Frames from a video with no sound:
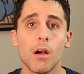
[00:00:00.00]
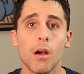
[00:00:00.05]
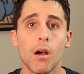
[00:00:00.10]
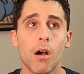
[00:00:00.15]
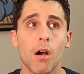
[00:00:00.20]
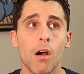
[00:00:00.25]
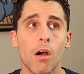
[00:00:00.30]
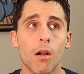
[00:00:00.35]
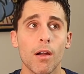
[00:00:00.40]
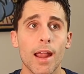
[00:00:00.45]

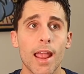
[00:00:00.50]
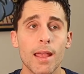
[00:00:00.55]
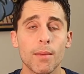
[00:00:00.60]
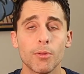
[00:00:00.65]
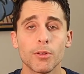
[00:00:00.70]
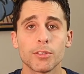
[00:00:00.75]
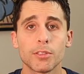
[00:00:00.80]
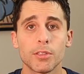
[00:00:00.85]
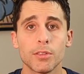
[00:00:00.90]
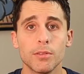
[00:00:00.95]
are
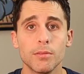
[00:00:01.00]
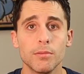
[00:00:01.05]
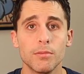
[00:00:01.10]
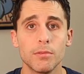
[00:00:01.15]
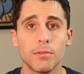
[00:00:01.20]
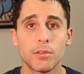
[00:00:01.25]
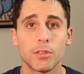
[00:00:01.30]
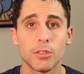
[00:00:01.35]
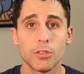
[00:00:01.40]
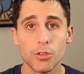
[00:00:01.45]
able to
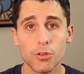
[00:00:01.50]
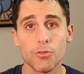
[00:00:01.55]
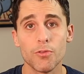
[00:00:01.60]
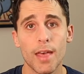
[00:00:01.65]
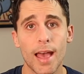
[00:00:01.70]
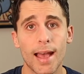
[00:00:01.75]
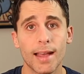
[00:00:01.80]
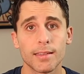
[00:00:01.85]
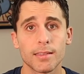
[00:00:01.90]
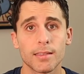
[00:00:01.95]
do
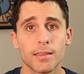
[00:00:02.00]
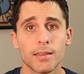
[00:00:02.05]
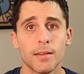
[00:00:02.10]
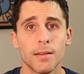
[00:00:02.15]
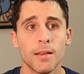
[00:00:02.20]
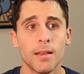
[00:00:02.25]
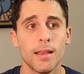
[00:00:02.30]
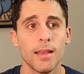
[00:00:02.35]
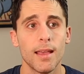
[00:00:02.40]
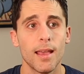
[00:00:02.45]
that.
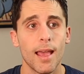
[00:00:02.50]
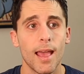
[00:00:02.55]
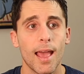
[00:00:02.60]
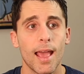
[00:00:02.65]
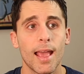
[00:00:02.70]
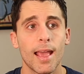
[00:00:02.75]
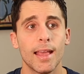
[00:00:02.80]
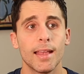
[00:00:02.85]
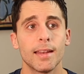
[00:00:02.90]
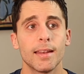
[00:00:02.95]

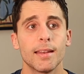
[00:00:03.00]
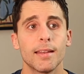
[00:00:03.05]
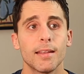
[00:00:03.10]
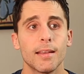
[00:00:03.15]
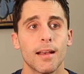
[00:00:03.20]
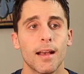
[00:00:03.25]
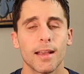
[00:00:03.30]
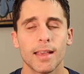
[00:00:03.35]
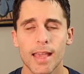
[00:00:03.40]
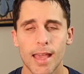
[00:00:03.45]
And
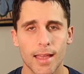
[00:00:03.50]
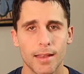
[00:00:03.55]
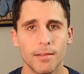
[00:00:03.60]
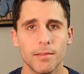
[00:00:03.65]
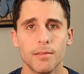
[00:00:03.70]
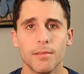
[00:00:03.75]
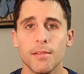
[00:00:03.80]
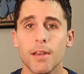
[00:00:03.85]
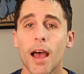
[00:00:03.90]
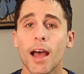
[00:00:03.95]
again,
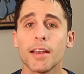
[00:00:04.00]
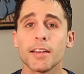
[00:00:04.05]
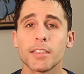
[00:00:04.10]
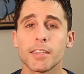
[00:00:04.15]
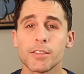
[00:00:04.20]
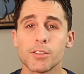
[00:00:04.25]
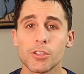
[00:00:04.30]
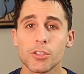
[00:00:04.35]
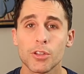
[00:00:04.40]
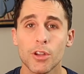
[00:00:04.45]
not
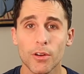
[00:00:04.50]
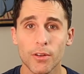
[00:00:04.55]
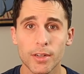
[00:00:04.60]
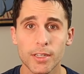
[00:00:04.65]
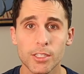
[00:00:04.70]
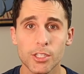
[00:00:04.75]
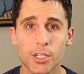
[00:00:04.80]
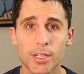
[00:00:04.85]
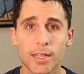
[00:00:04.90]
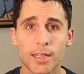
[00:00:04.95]

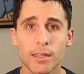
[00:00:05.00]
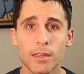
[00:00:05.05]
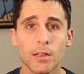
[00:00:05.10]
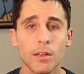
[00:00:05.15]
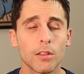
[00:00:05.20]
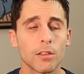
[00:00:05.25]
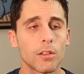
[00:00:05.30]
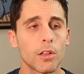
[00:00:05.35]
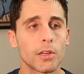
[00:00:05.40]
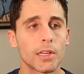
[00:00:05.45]
discouraging
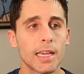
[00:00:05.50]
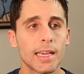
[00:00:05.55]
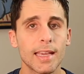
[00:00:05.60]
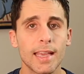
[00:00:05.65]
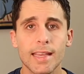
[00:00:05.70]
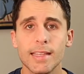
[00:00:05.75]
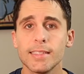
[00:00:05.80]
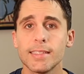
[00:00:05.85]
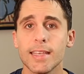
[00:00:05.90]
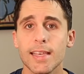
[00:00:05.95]
looking
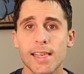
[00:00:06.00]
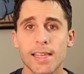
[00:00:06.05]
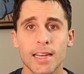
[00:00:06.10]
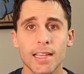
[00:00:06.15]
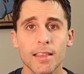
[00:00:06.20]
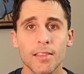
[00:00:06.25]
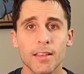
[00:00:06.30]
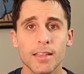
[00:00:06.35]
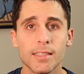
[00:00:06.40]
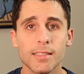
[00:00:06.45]
into
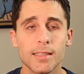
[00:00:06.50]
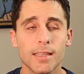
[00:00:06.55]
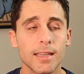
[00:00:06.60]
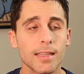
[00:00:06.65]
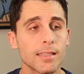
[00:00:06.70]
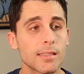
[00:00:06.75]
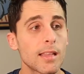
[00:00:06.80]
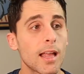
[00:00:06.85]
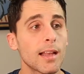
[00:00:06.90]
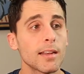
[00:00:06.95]
any of these
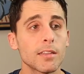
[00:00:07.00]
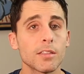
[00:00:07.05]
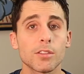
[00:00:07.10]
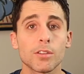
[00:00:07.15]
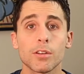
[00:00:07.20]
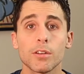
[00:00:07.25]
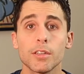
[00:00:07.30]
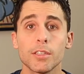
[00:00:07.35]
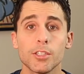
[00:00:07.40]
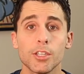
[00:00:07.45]
things, not
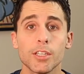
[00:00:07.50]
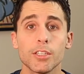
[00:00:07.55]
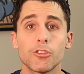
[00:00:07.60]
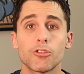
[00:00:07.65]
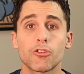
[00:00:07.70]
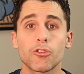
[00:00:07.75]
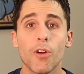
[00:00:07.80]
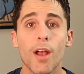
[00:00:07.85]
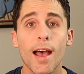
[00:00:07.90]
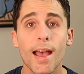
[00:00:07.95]
discouraging
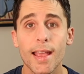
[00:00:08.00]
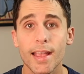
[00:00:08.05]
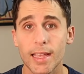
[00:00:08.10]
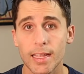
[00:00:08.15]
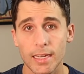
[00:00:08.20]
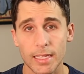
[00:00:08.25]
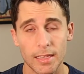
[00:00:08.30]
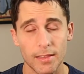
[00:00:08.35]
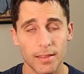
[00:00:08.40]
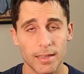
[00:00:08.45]
trying
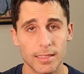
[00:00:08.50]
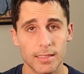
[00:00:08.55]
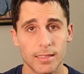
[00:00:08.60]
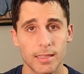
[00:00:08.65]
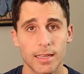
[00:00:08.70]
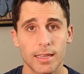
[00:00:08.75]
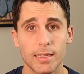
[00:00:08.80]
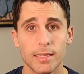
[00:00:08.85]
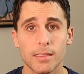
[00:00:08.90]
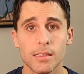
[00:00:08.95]
any of these
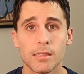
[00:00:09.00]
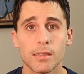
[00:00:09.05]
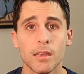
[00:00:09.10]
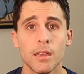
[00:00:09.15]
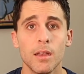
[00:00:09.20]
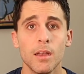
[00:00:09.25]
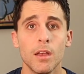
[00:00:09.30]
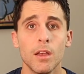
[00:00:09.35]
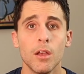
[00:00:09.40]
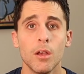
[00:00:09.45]
things.
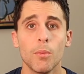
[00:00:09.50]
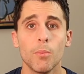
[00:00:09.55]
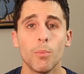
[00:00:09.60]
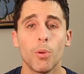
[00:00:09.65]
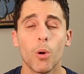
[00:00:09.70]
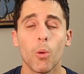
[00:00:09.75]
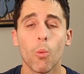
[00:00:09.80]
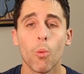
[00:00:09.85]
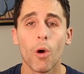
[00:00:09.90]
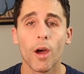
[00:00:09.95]

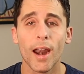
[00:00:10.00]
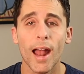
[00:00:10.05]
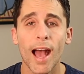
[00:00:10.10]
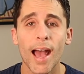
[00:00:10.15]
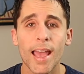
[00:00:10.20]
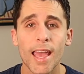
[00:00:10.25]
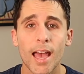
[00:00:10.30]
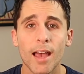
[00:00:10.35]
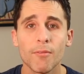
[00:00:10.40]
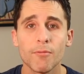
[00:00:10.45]
But what
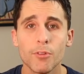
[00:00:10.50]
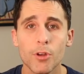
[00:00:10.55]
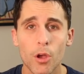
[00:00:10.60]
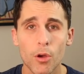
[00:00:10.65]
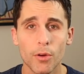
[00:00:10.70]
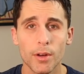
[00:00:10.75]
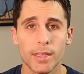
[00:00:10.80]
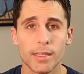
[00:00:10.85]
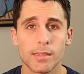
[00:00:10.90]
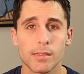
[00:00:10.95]
I have
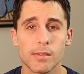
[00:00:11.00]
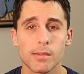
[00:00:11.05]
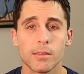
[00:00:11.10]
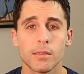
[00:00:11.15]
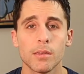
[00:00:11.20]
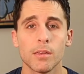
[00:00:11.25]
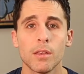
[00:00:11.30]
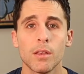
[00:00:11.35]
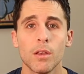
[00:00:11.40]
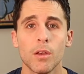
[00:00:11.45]
noticed
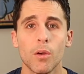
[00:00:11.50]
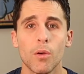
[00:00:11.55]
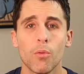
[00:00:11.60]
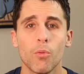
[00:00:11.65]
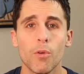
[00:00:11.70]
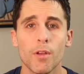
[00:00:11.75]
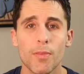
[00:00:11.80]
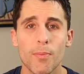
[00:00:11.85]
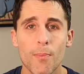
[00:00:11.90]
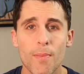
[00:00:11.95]

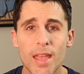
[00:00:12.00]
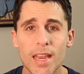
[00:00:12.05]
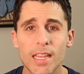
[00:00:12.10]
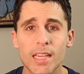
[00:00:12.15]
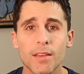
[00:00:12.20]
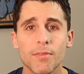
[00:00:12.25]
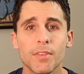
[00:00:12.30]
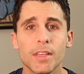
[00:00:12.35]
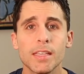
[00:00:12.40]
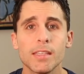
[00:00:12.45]
with many
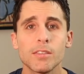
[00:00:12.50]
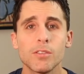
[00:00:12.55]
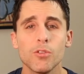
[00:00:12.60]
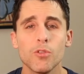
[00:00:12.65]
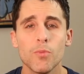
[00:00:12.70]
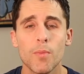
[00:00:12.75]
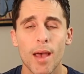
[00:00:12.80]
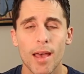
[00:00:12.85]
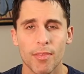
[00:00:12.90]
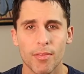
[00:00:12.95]
of these new
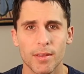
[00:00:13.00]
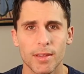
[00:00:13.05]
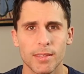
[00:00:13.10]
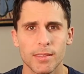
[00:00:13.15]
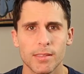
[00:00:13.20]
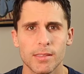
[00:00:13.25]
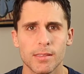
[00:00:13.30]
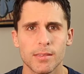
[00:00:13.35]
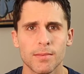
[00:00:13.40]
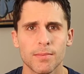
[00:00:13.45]

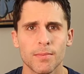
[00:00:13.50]
methods